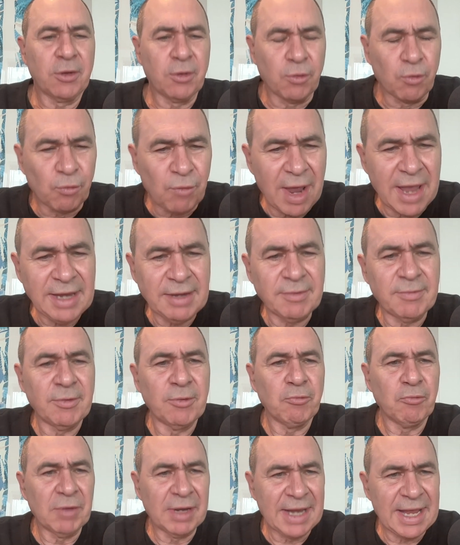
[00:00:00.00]
great
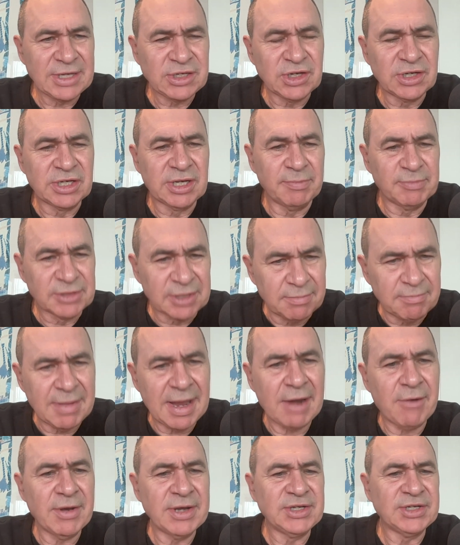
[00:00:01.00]
relationships and
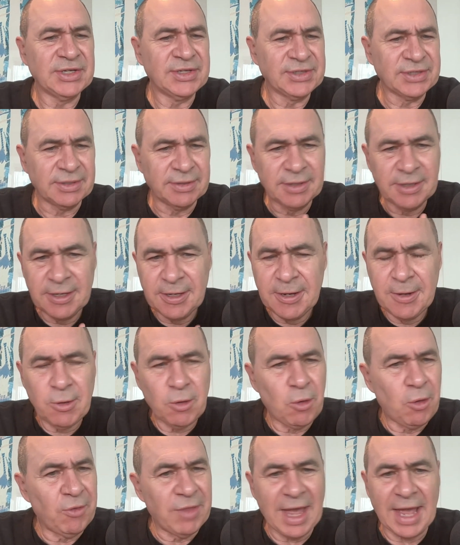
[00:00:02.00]
marriages and
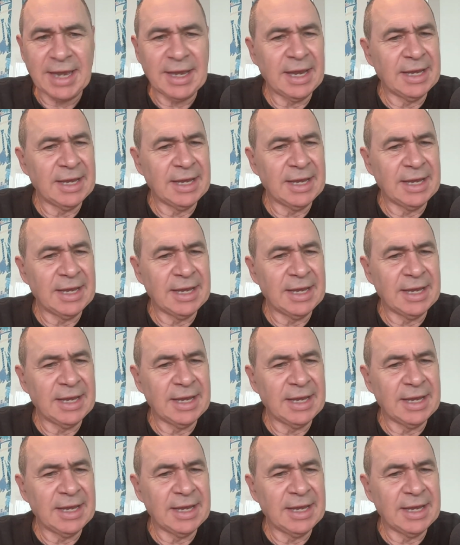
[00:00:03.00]
all that.